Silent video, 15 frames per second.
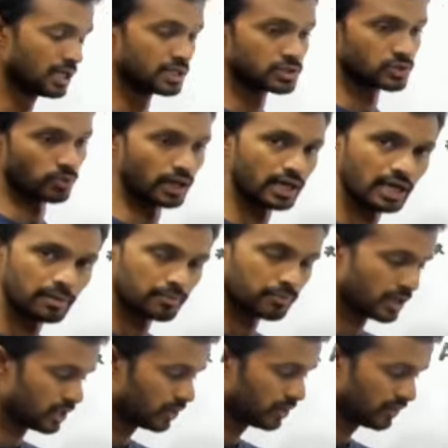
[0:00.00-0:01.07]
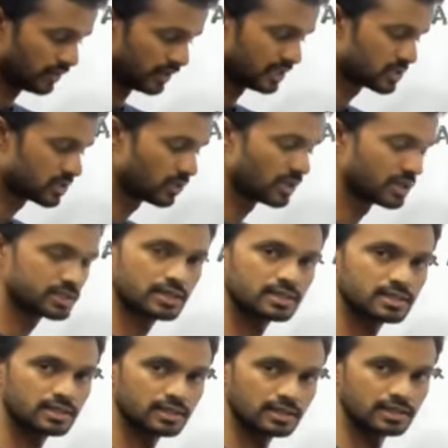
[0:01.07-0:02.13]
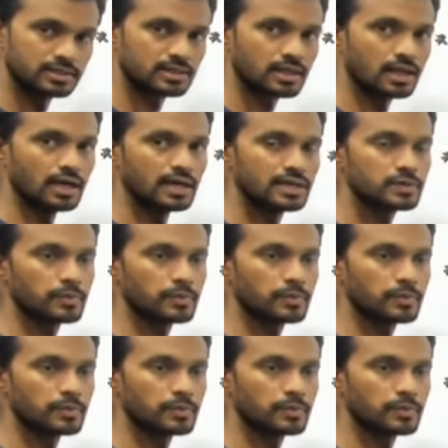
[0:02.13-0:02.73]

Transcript: So why am I doing these 2 lessons in this class?